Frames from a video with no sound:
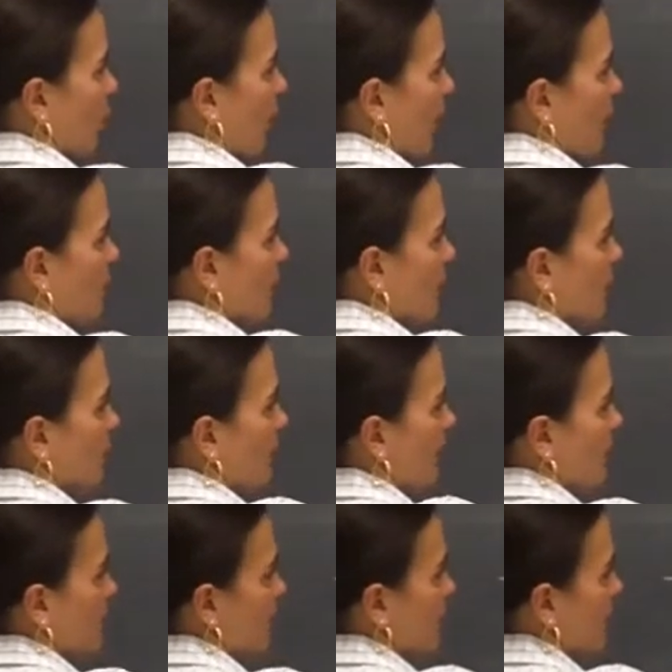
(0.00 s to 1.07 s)
you're going to
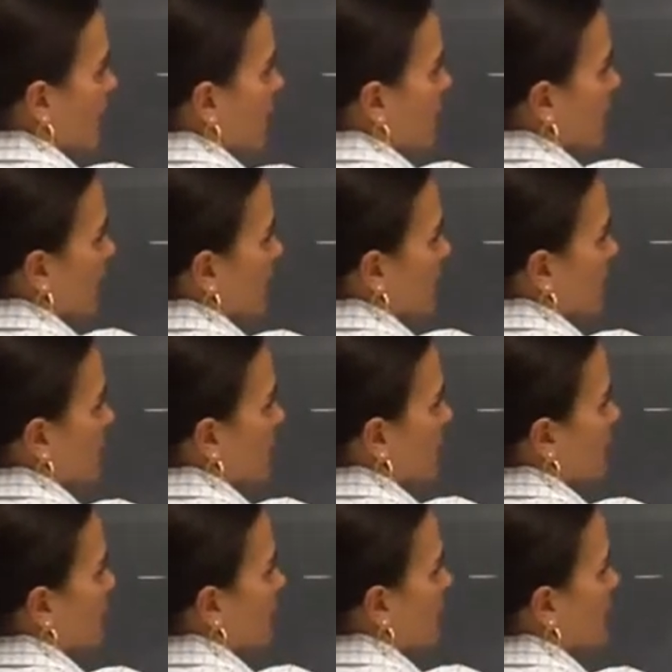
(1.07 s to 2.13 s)
reflux for 10 minutes.